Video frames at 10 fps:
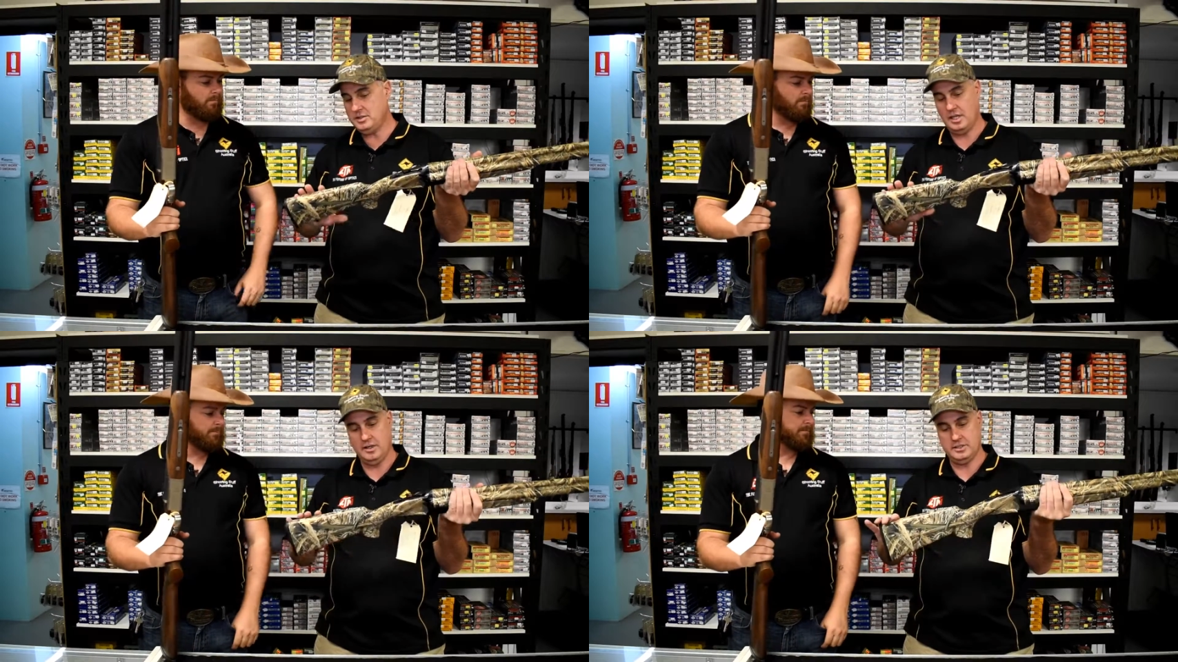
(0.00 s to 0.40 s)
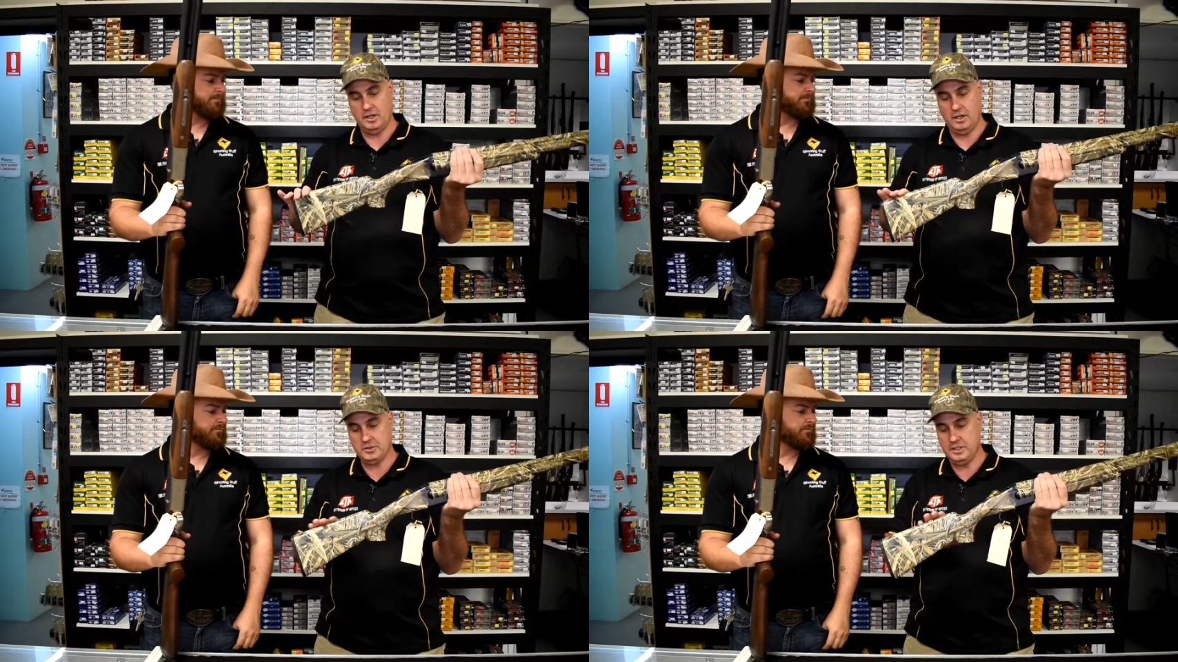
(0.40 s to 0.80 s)
Speaker 1: so it's
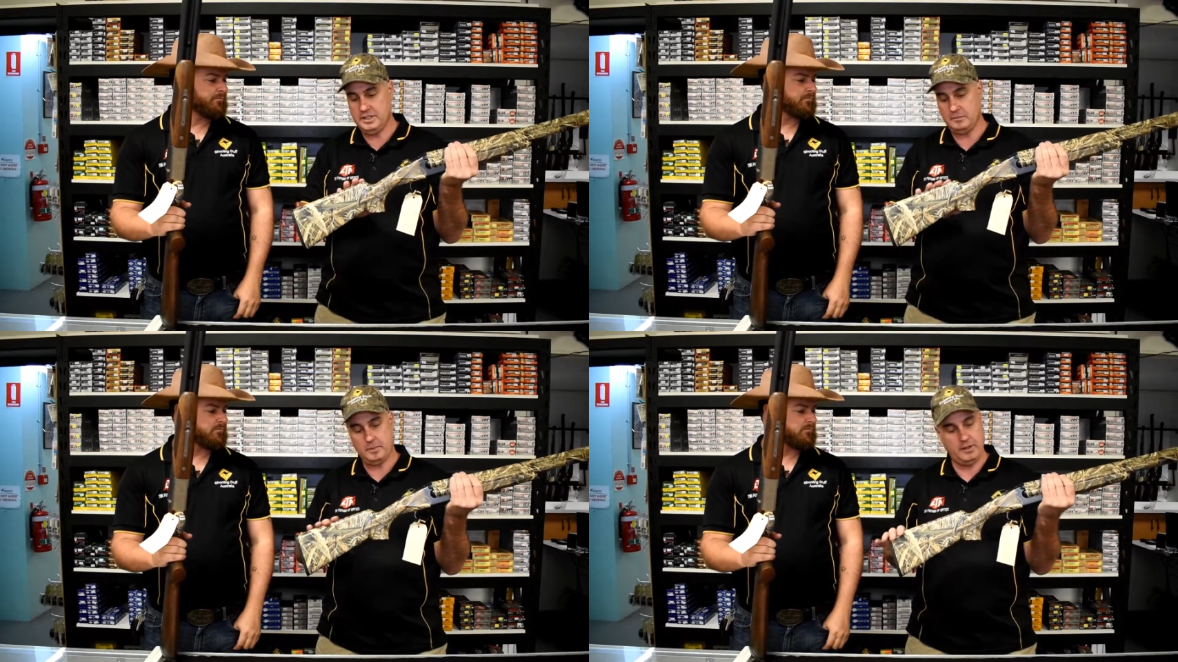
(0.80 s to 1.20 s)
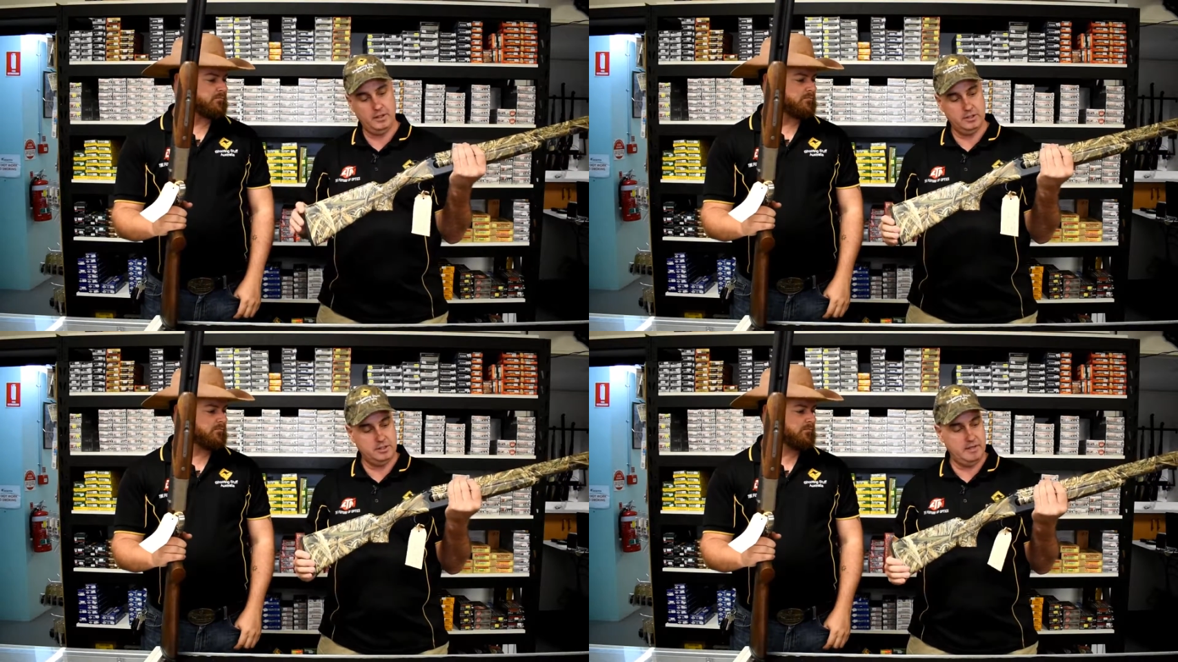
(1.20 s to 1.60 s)
hydro dipped by the
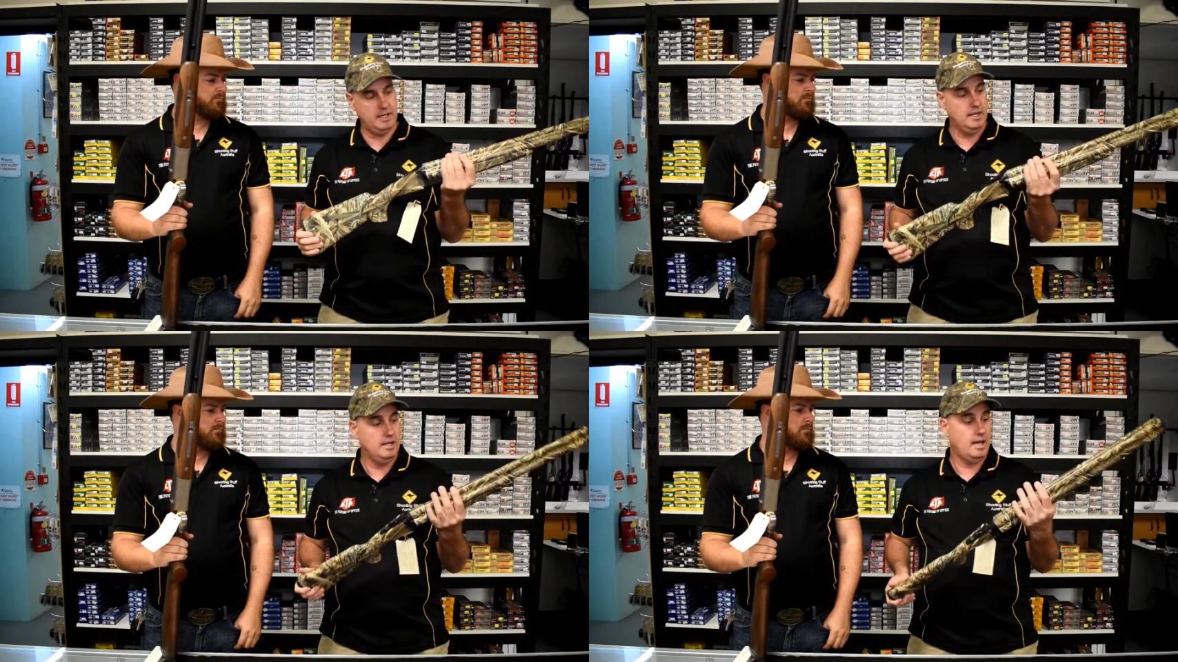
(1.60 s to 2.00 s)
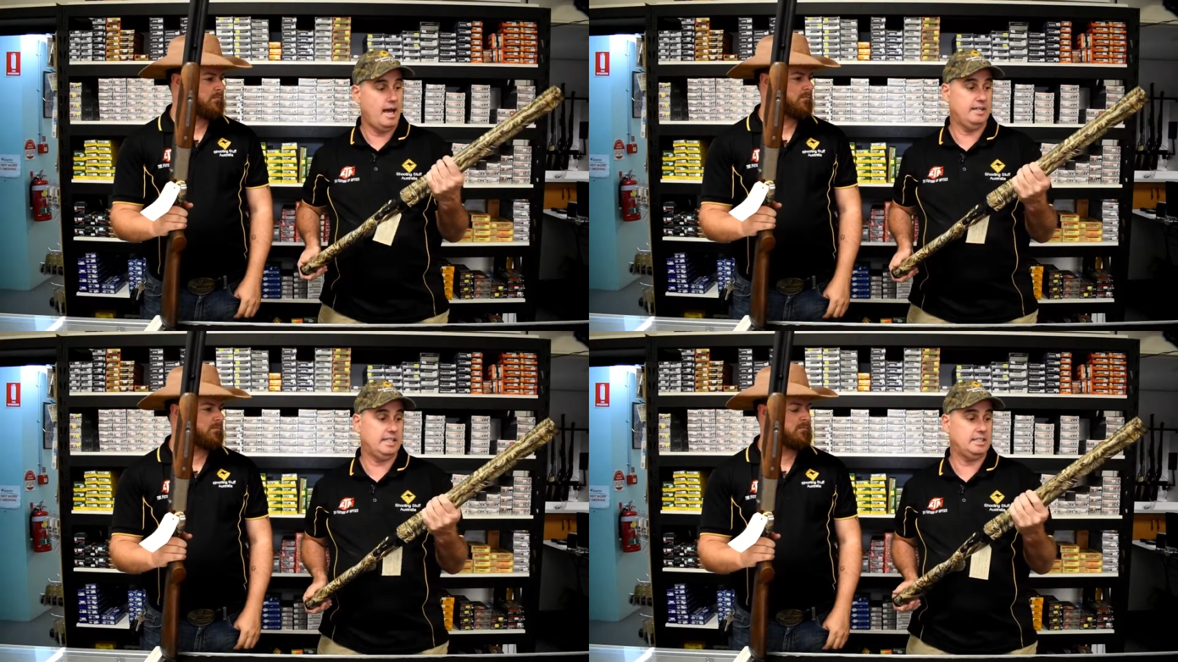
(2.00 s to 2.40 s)
looks of it
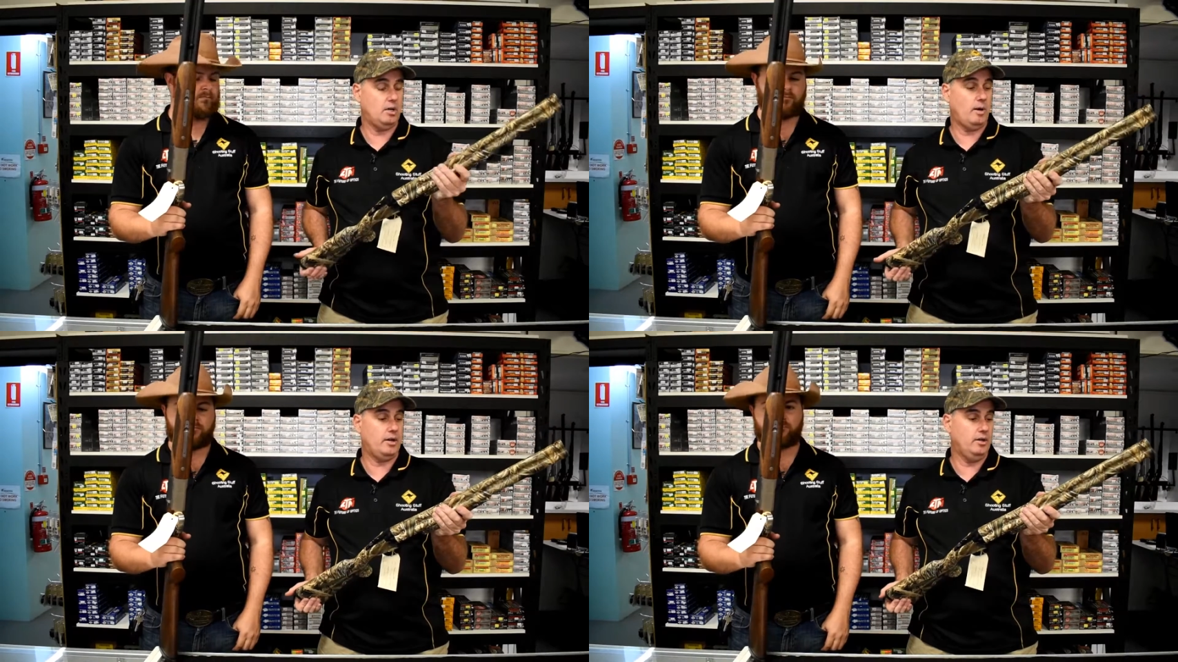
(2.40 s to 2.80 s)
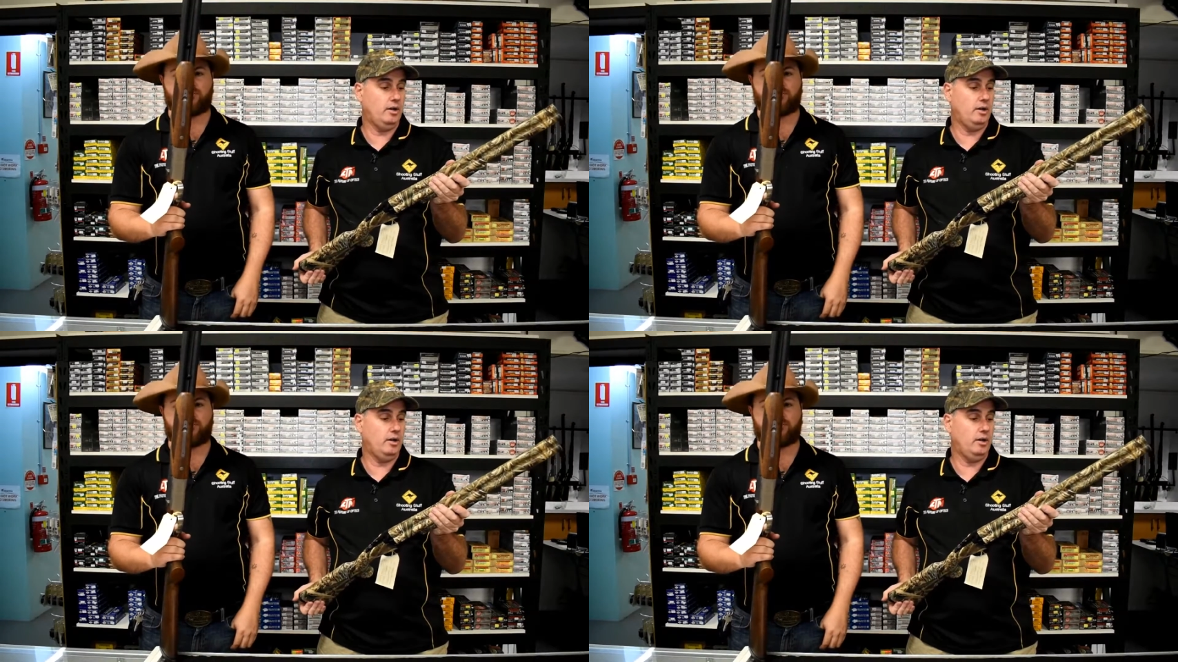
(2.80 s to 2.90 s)
and it's actually quite good